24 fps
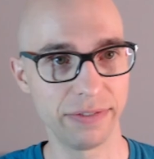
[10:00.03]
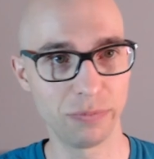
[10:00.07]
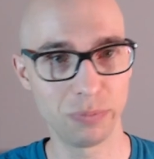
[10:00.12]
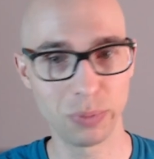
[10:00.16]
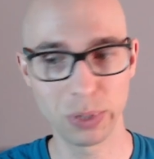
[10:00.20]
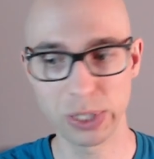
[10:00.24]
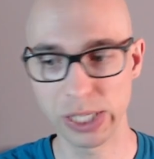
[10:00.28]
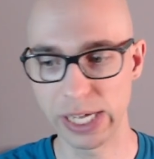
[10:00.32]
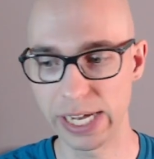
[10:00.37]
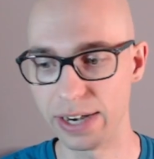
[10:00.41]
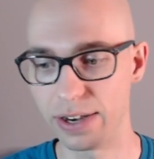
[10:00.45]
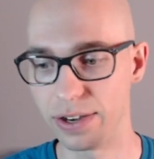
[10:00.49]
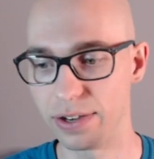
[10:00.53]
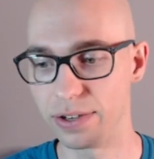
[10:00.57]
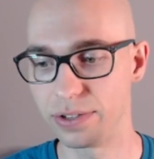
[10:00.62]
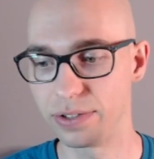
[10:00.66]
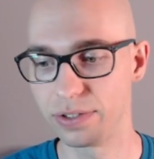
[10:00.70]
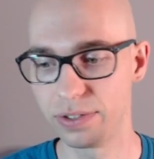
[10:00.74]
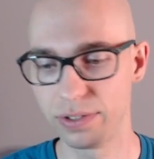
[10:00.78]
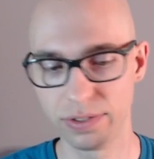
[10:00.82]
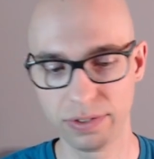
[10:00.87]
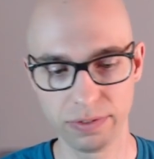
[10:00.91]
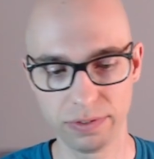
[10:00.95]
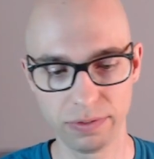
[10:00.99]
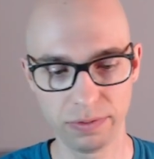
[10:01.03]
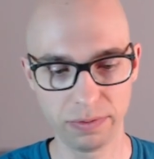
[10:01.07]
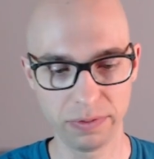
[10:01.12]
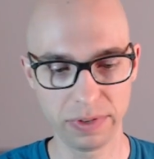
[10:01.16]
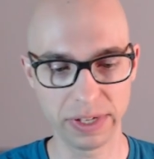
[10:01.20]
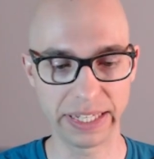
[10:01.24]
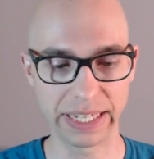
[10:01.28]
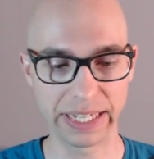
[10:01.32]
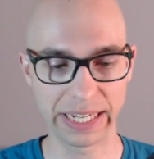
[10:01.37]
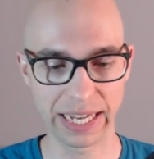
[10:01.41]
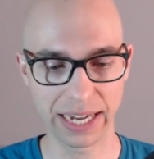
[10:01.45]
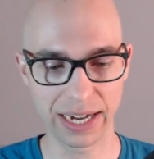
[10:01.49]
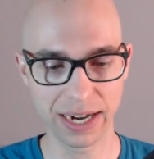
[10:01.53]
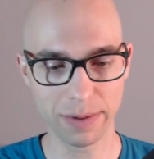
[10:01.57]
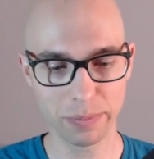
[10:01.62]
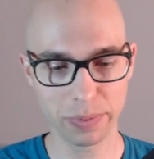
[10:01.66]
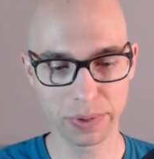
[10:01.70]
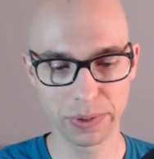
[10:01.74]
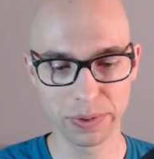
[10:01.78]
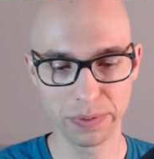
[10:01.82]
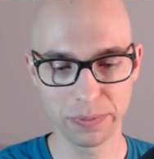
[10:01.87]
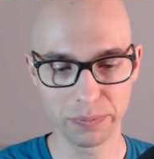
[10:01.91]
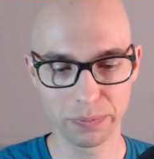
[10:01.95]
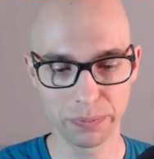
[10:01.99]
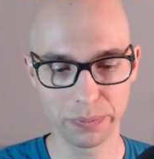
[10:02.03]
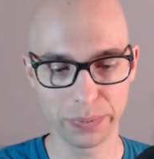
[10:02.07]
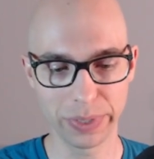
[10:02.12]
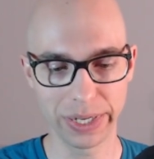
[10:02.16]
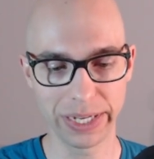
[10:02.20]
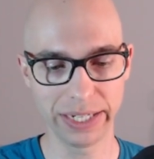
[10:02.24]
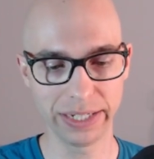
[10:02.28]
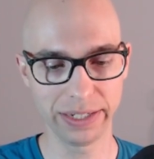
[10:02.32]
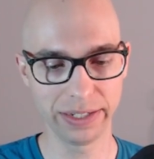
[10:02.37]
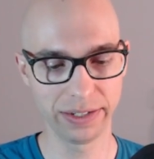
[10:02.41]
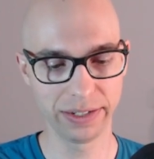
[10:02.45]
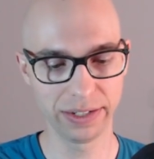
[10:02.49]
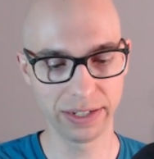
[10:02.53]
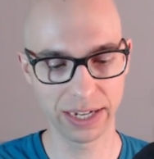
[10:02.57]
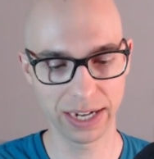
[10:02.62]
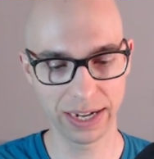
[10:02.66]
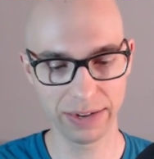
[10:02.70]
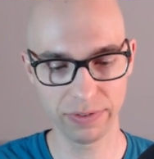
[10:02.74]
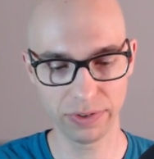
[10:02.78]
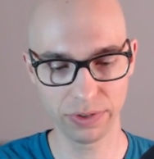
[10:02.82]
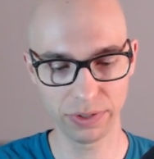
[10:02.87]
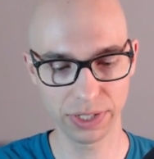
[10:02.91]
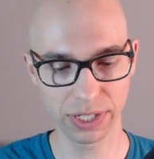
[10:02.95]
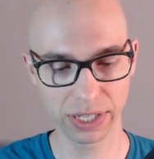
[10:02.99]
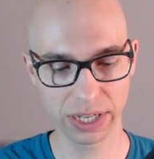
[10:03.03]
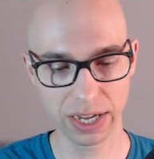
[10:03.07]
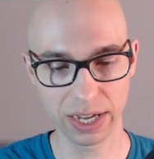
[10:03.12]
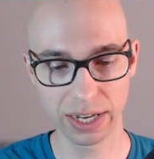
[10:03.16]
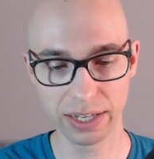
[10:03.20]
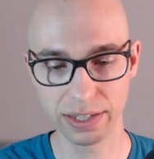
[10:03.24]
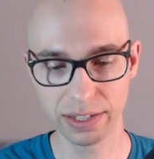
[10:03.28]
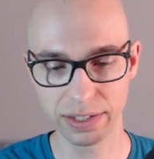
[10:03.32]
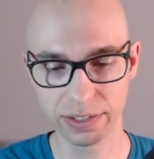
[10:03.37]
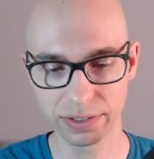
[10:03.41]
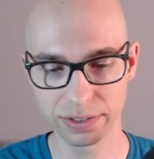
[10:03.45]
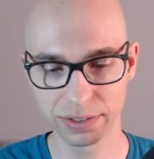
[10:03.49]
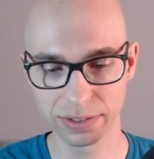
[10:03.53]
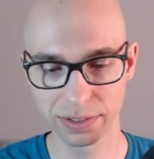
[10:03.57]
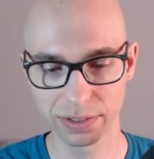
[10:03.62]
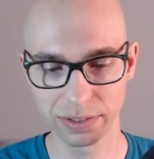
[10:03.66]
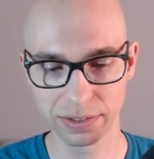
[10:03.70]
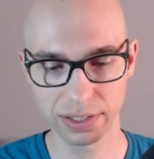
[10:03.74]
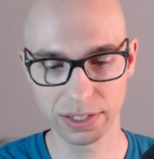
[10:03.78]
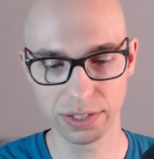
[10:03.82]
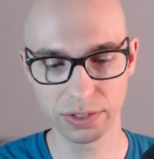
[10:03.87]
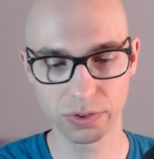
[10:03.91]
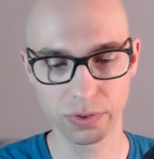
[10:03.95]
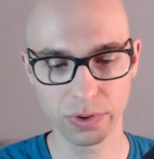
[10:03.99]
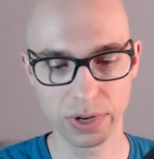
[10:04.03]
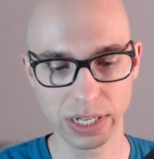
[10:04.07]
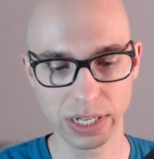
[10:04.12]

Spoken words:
players filling it up, but I've only got these green